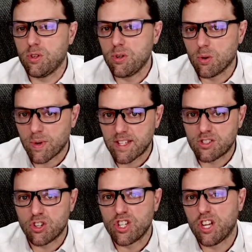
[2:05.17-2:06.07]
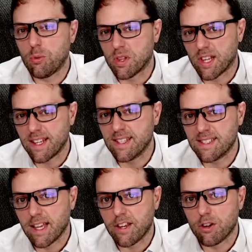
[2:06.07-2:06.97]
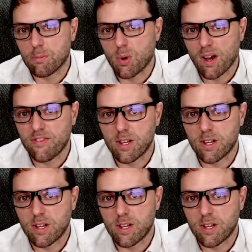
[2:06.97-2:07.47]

your research and you would like to set your profit